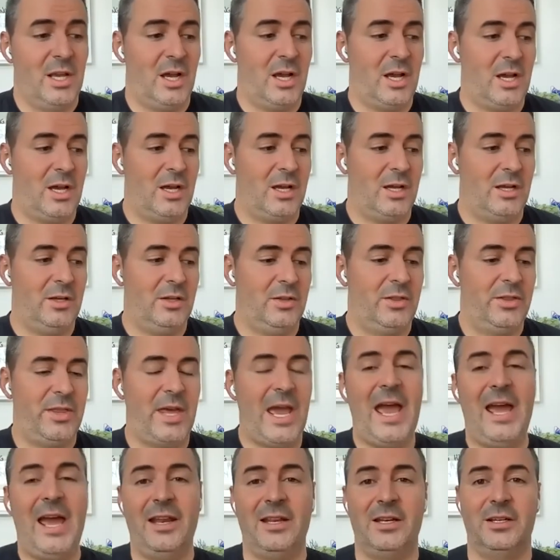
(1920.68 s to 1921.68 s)
uh,
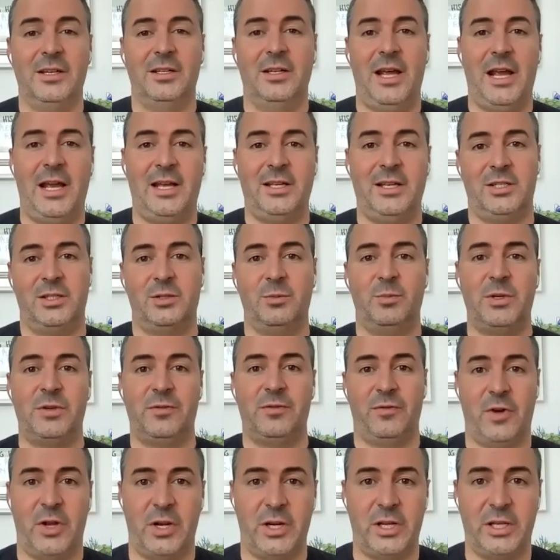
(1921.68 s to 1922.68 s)
that has to be
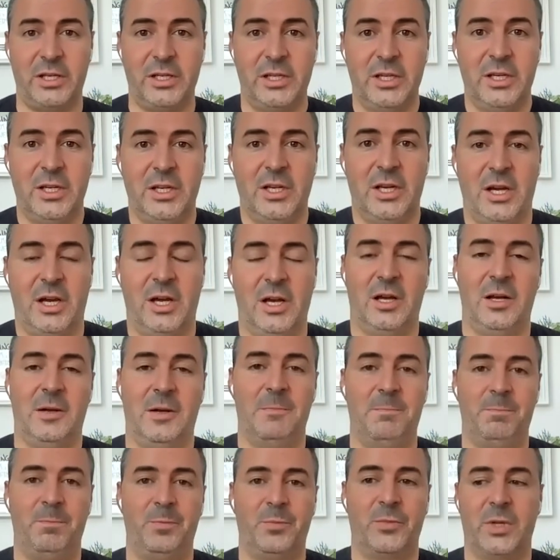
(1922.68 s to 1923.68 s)
funny.
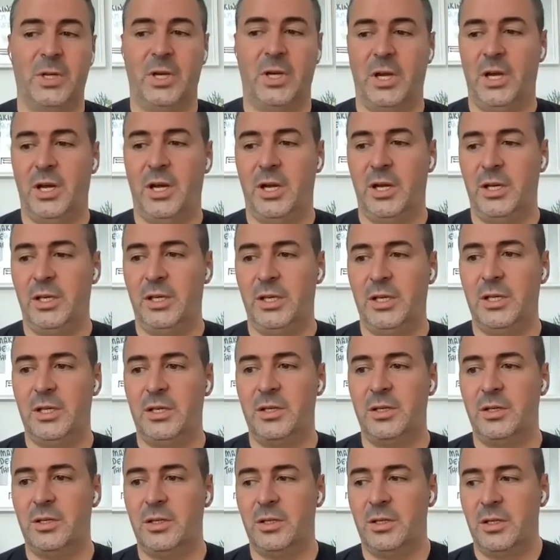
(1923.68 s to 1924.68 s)
Um, uh,
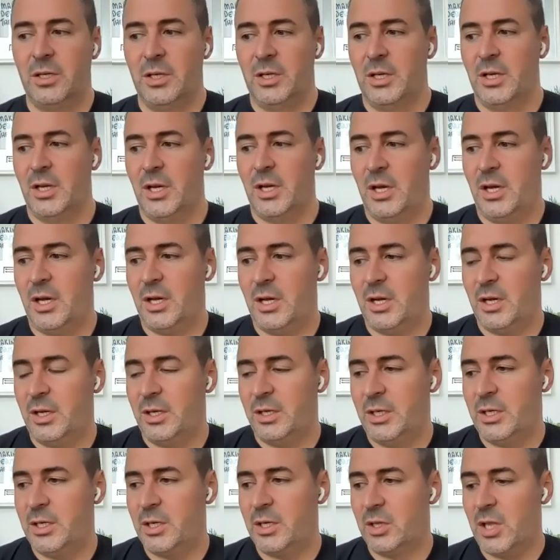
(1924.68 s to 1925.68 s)
in uh,
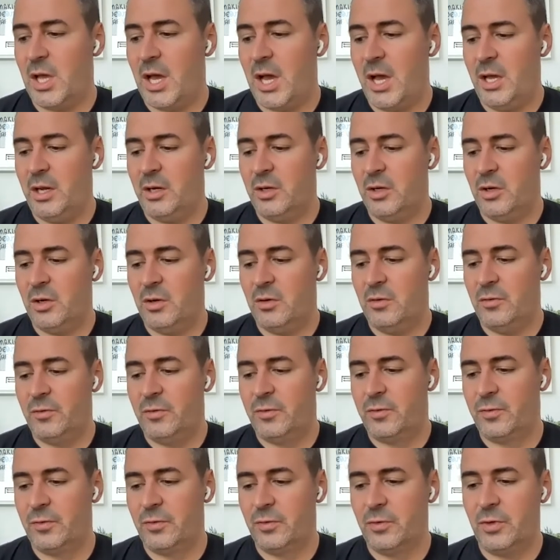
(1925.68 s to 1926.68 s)
in a lot of
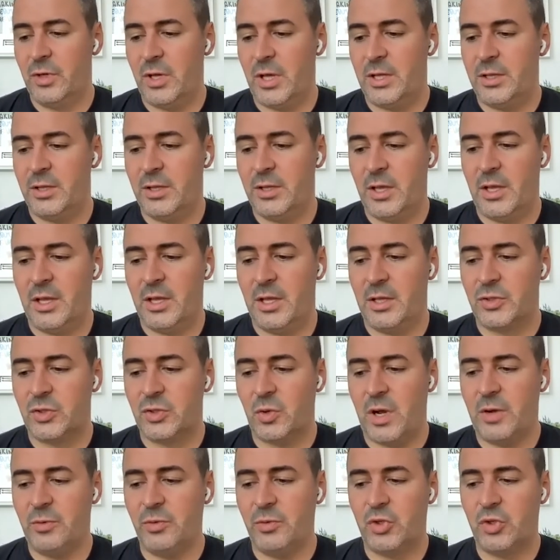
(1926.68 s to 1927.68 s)
and
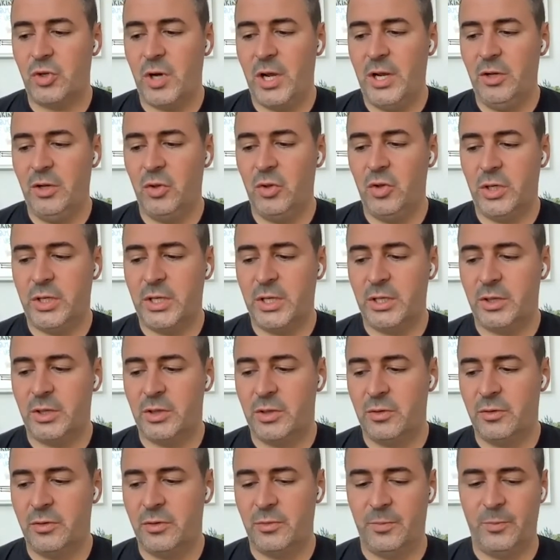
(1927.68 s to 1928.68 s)
so i was trying to look at
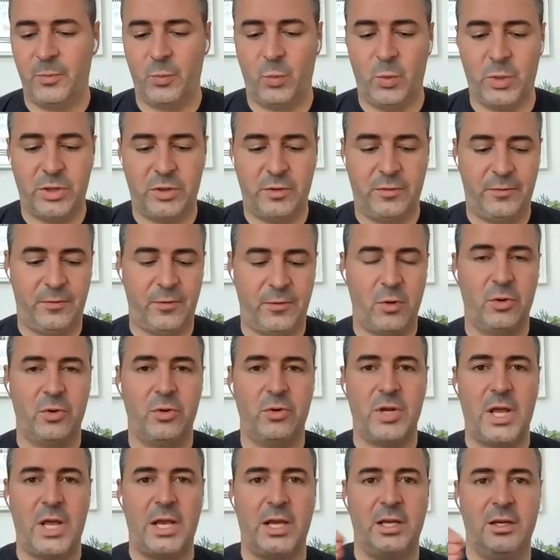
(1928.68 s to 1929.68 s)
the what the photo
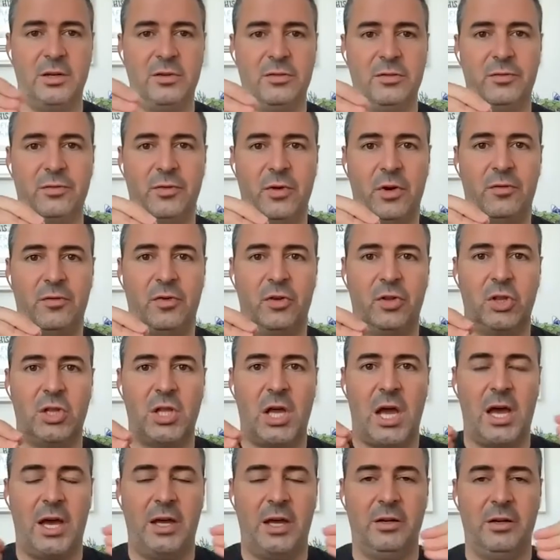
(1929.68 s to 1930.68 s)
negative of a
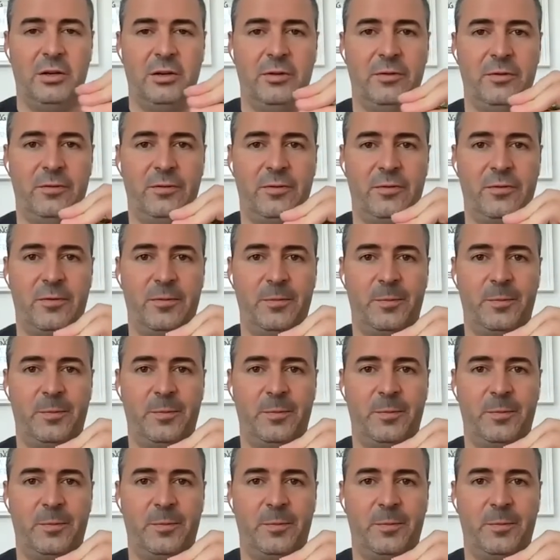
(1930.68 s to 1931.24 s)
lot of